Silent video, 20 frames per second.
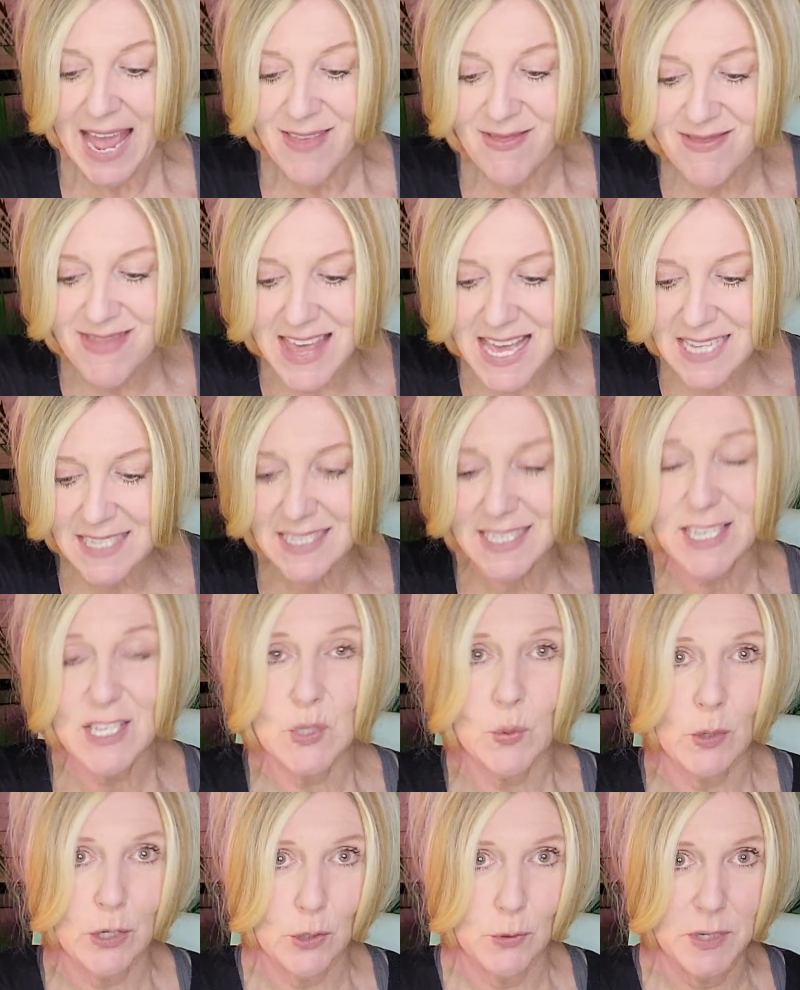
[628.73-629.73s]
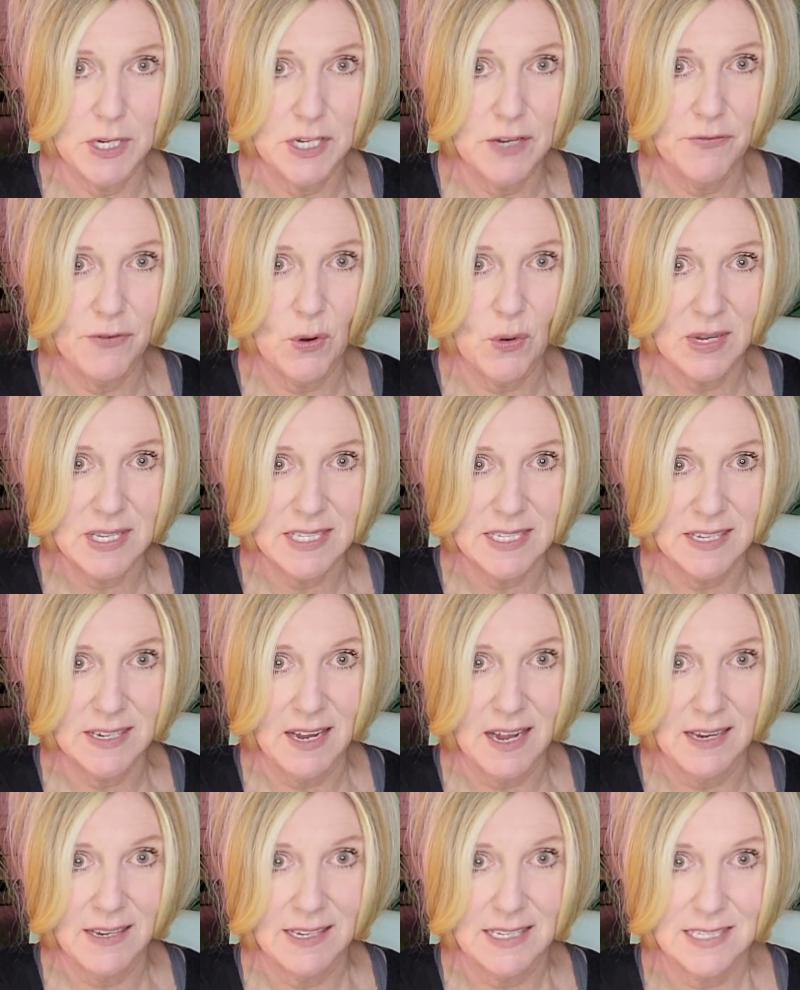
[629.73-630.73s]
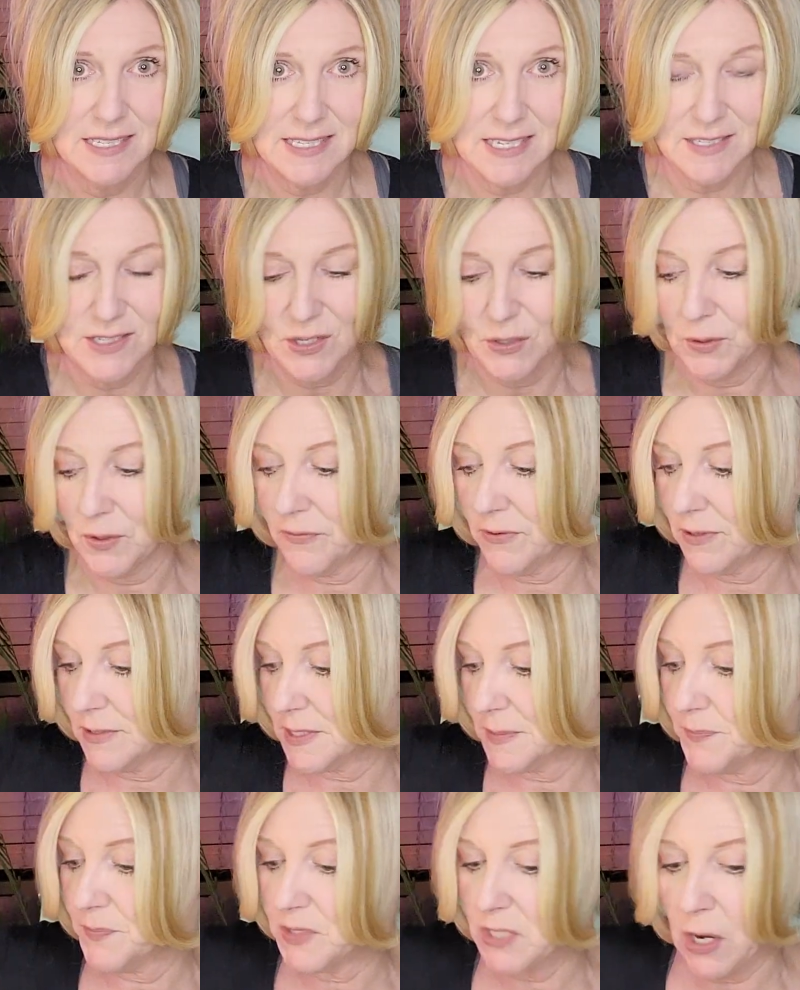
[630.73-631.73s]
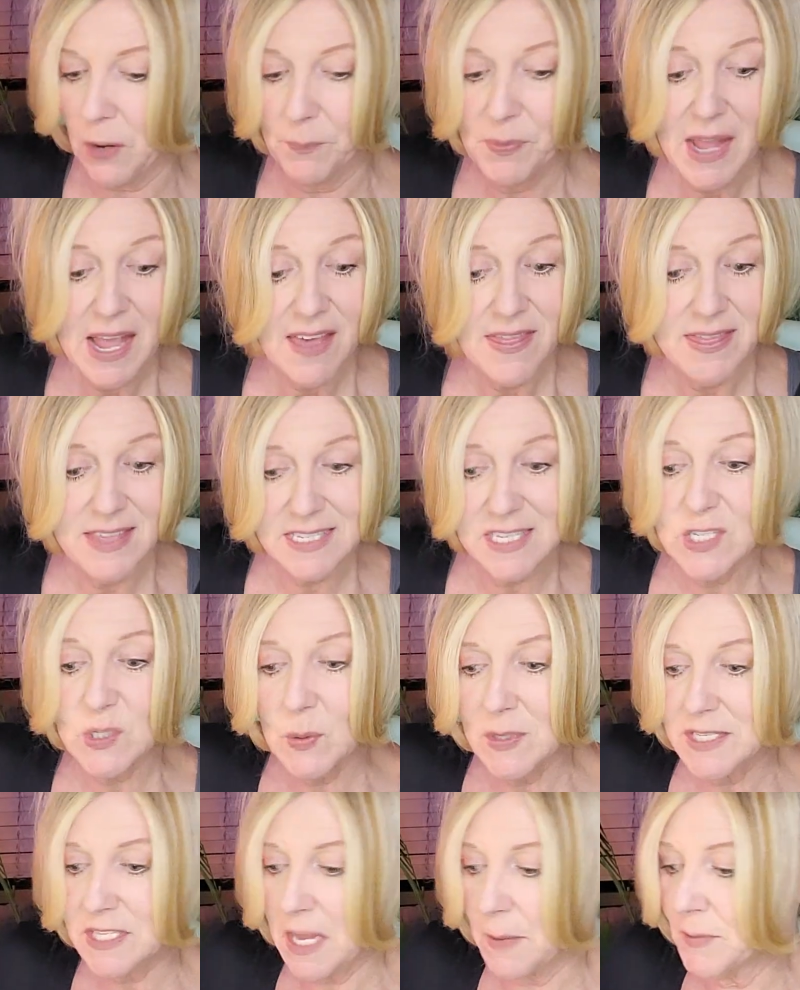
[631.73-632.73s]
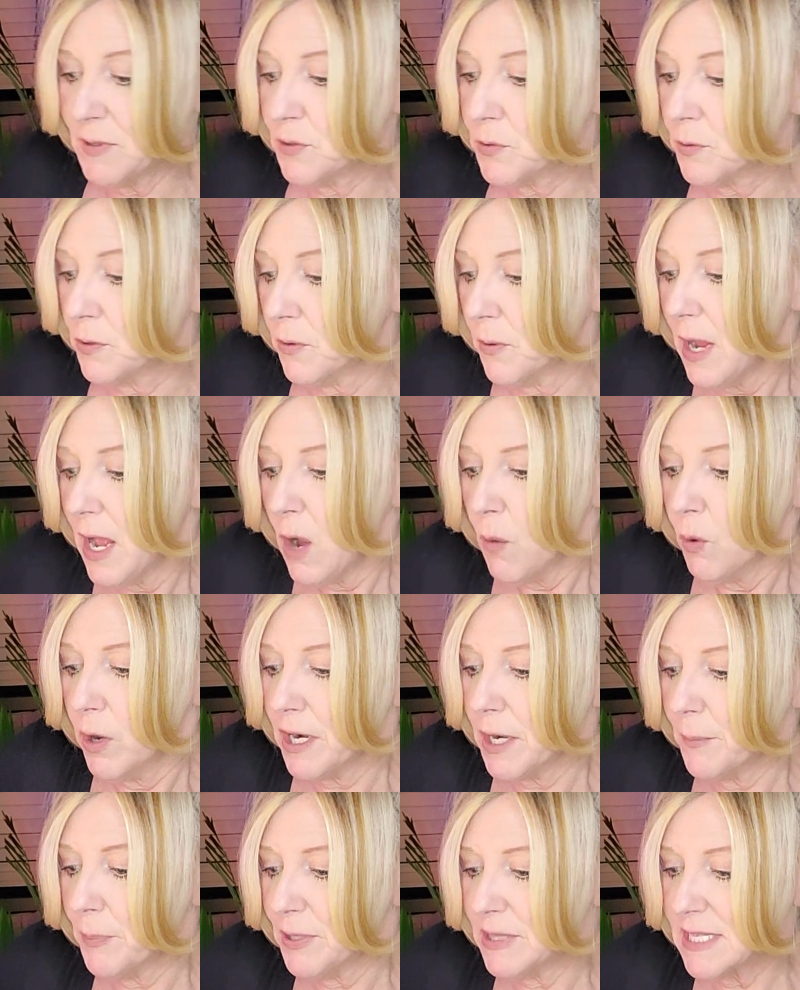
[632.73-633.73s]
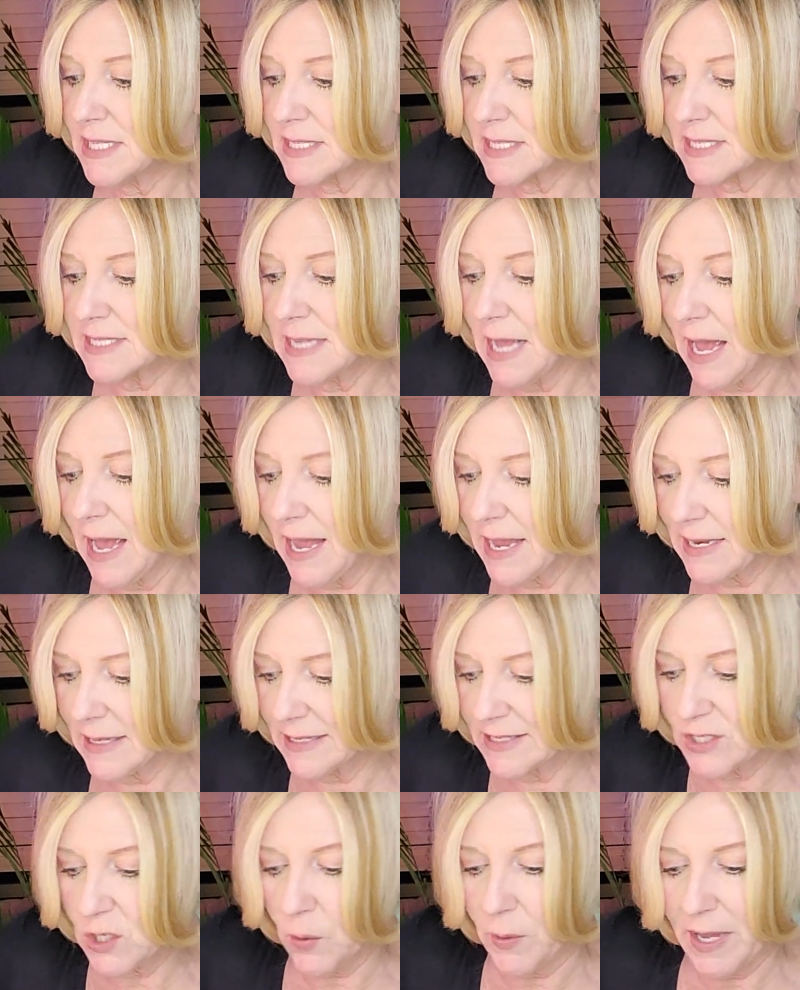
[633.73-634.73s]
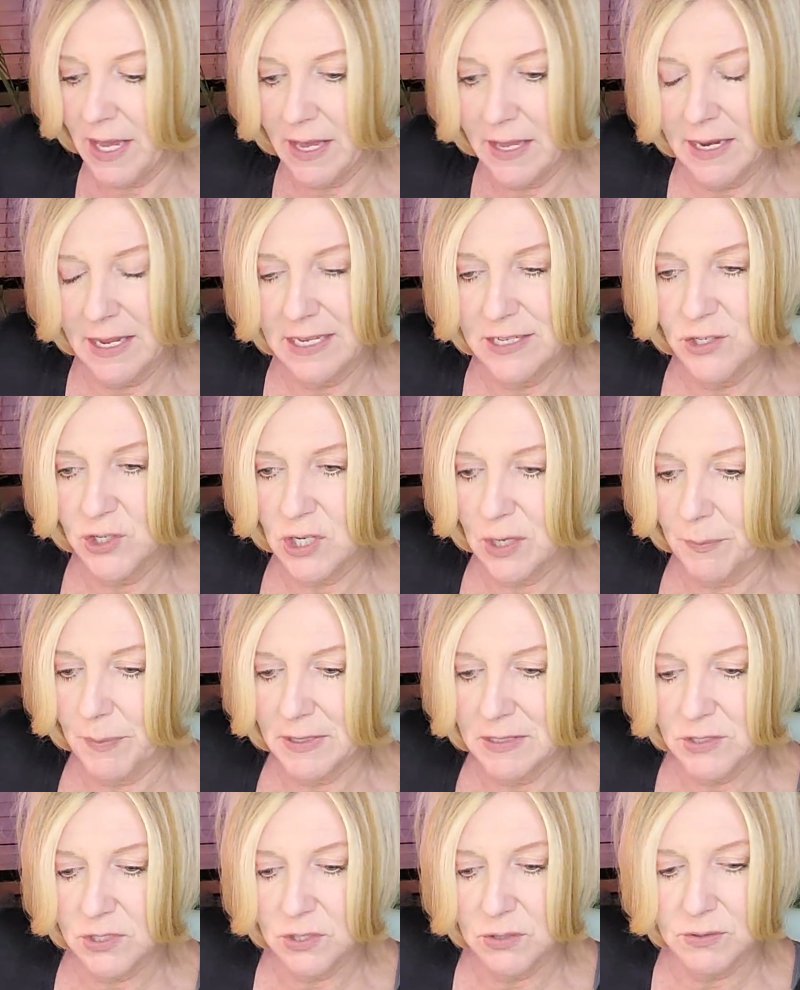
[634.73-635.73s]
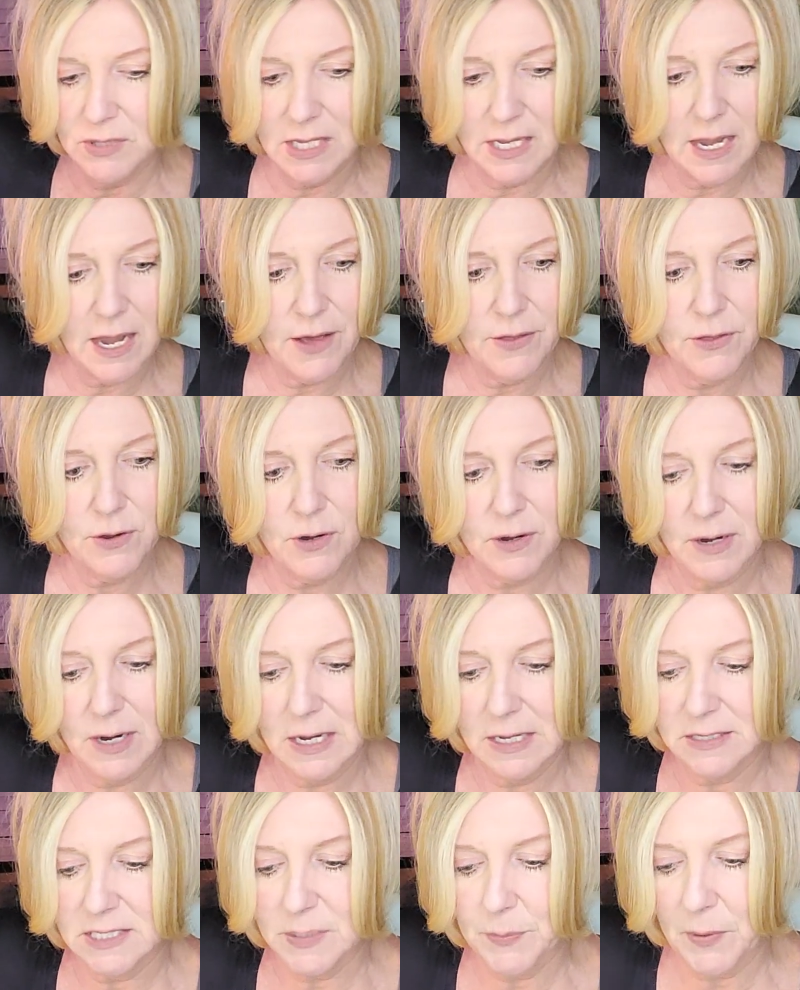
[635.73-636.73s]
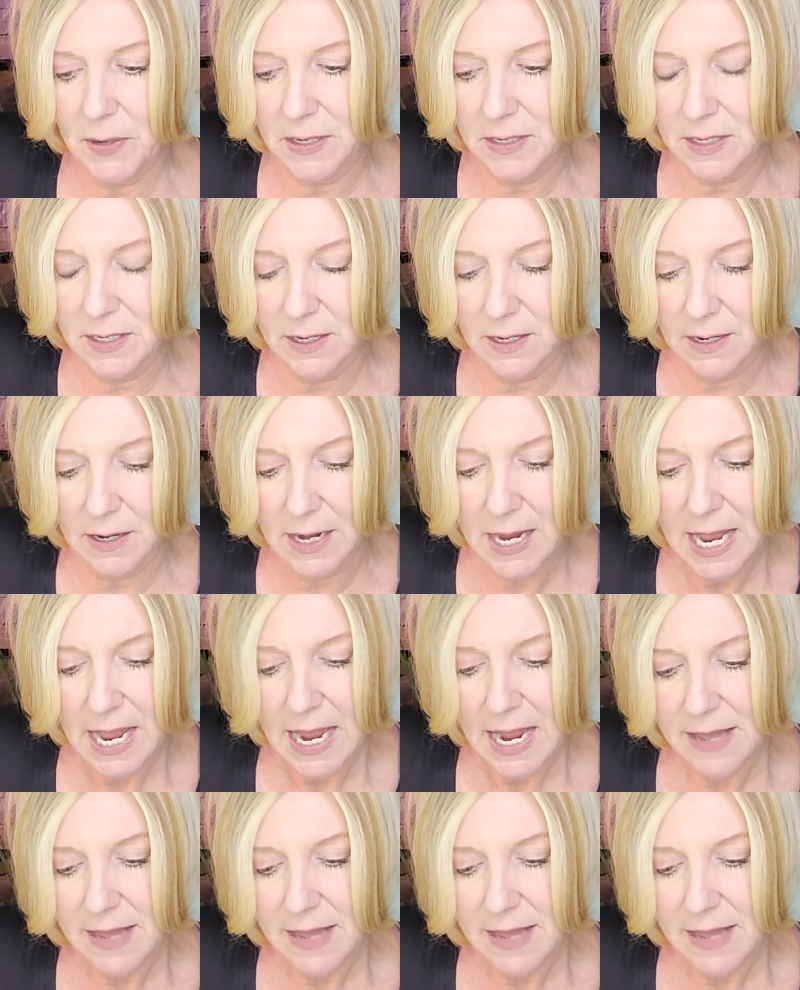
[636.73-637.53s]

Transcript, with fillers: And this is what you need to focus in on, says the universe. So this is what's coming through. We're going to put this aside. Let's go ahead and jump into the other uh, spread here.